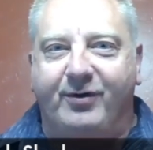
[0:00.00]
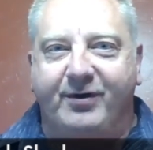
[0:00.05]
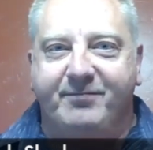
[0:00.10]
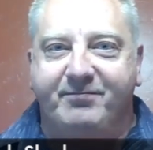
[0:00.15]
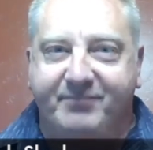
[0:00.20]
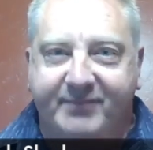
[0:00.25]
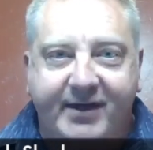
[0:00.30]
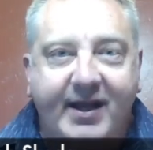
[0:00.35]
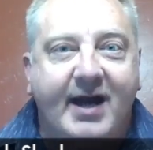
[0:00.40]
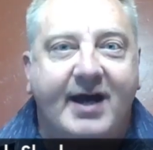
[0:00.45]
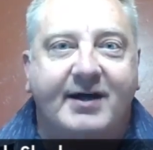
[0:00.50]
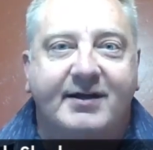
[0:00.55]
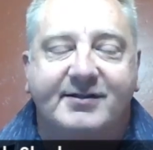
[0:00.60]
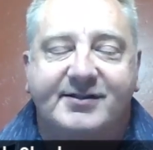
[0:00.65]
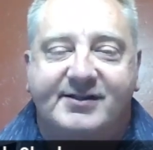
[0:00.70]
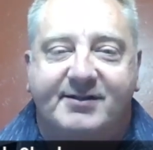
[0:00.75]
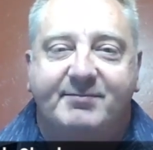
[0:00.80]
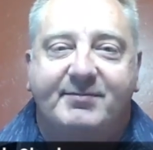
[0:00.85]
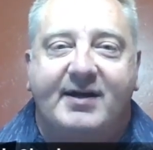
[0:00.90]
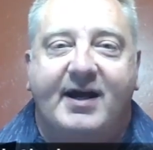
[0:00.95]
And yeah,
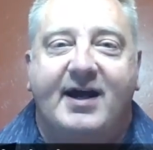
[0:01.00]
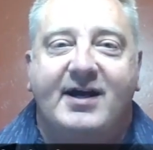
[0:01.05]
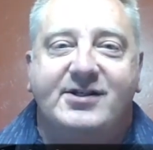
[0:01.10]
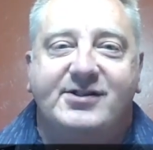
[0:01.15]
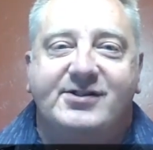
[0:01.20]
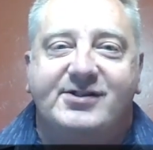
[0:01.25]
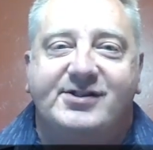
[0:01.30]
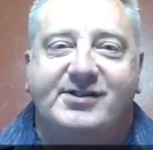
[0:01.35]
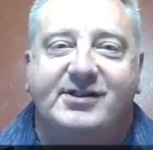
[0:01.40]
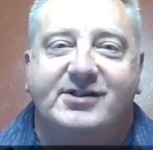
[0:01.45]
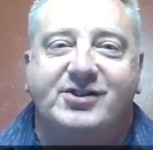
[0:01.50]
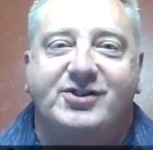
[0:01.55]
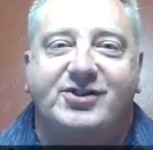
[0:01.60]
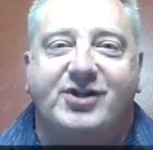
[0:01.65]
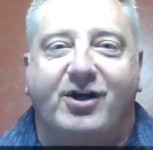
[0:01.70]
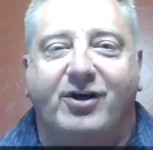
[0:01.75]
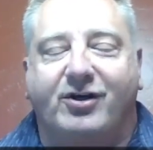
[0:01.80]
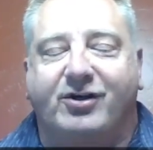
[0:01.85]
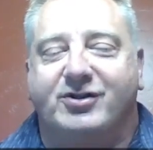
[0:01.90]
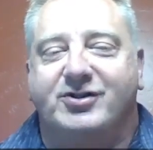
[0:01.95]
sometimes you see a
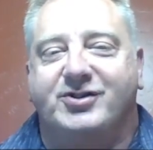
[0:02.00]
shark or